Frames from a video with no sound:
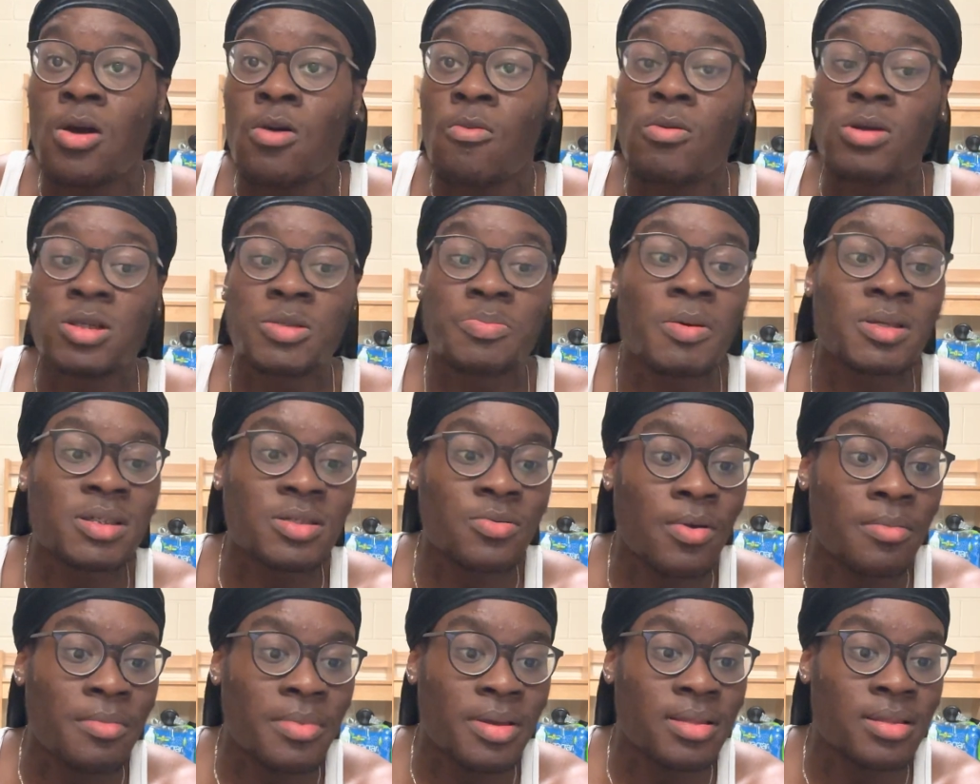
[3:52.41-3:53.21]
which
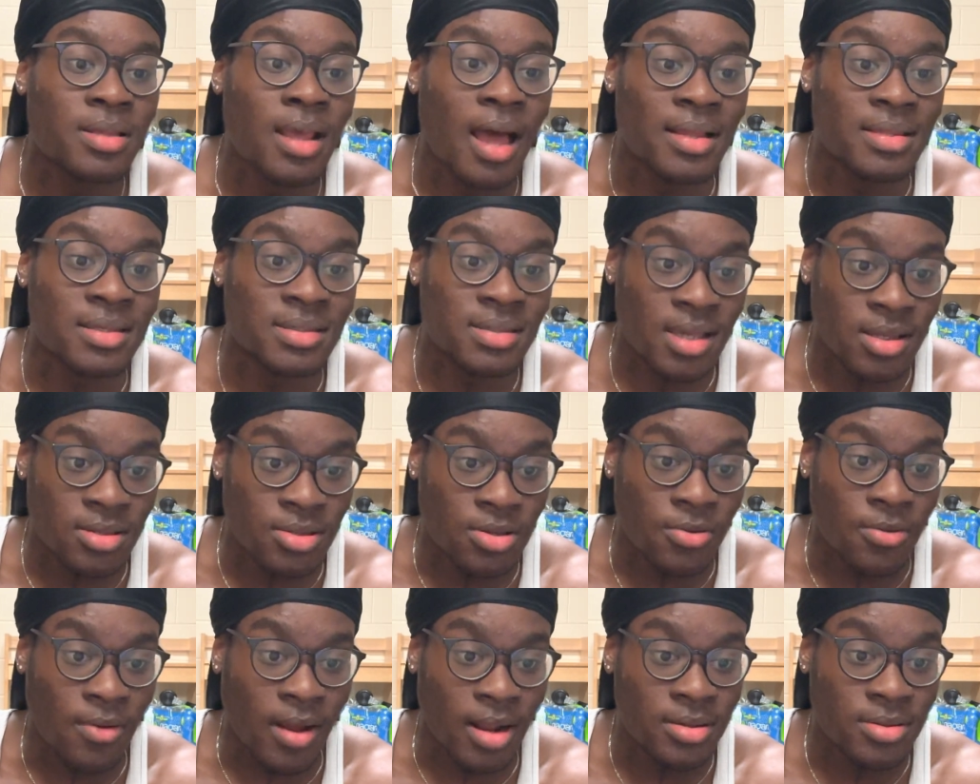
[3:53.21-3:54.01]
placing women at the
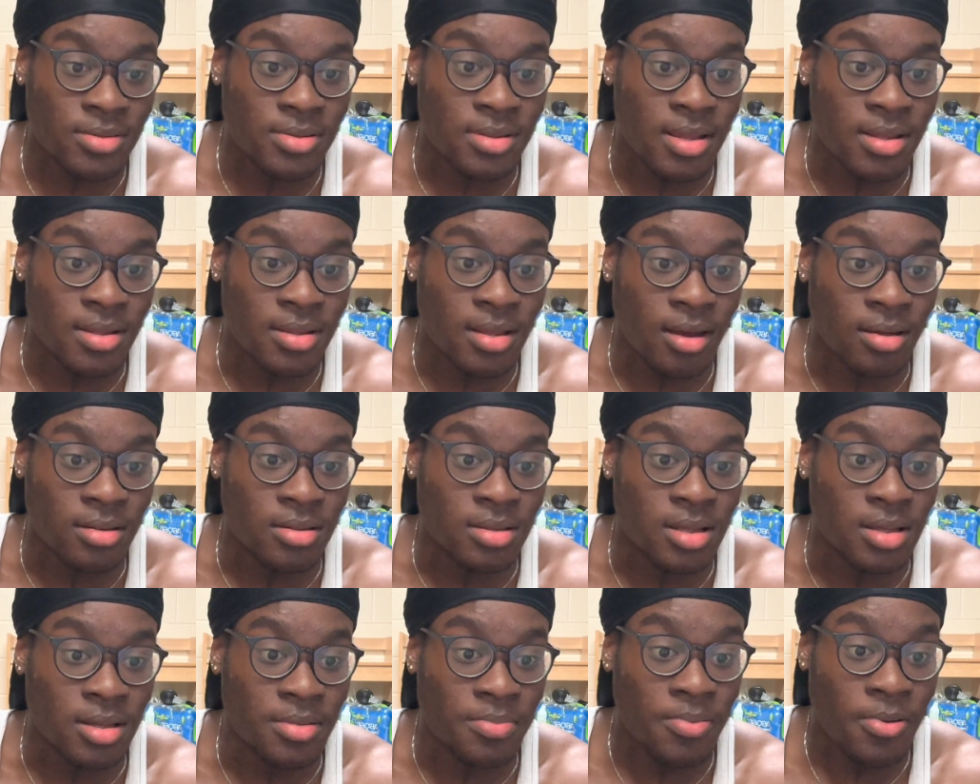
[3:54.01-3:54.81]
center rather than on
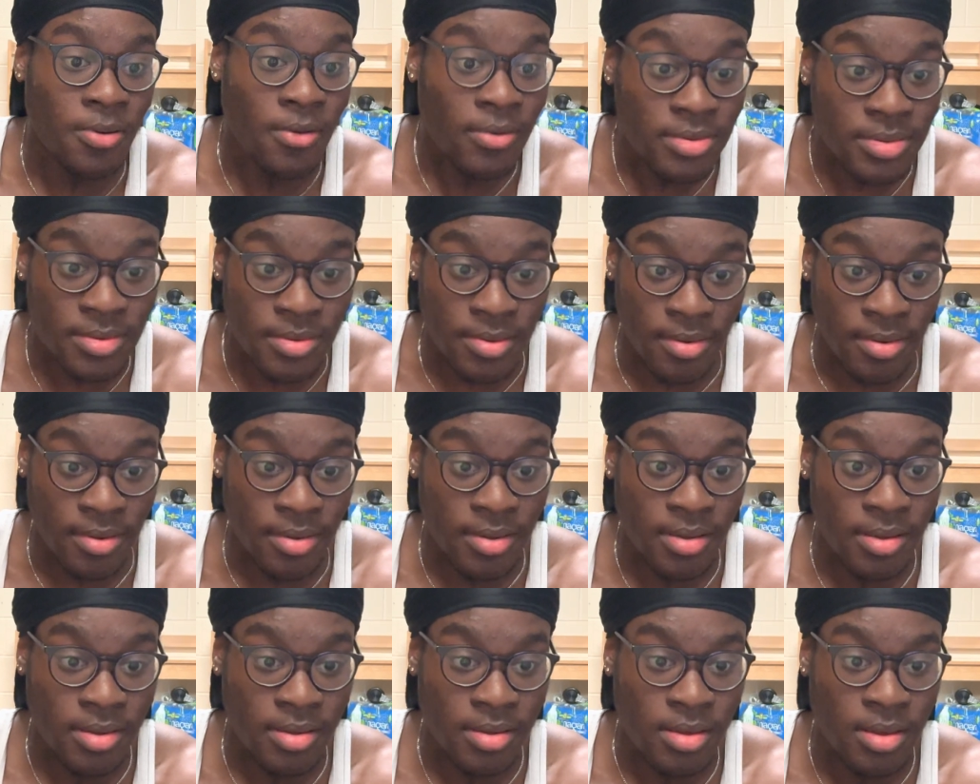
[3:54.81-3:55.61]
the
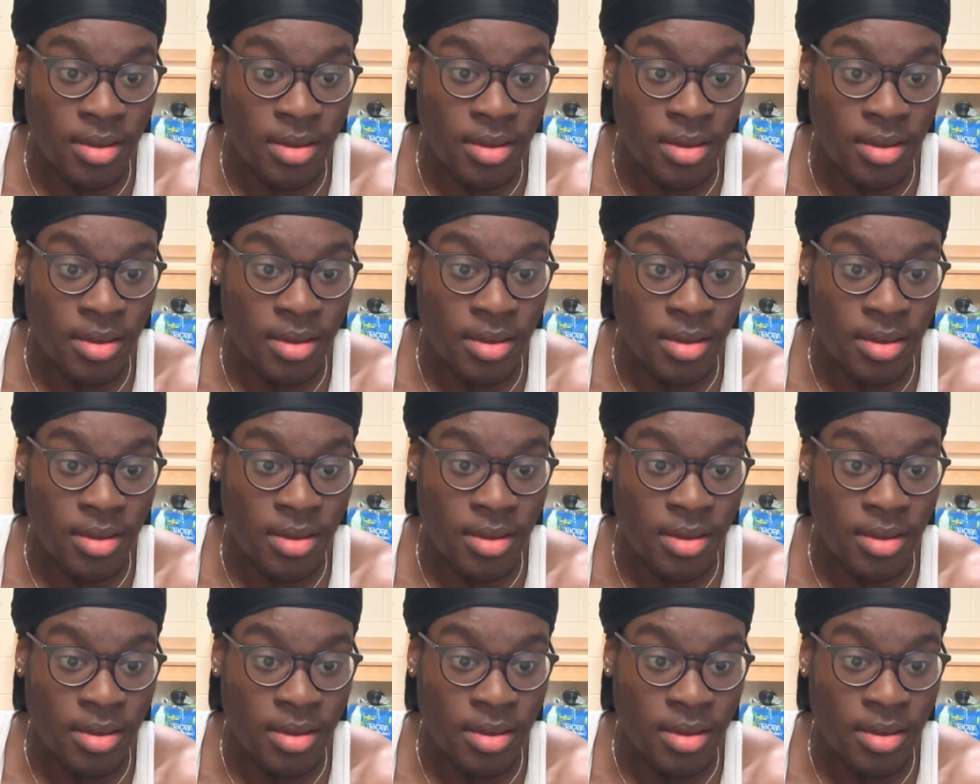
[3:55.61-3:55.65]
periphery.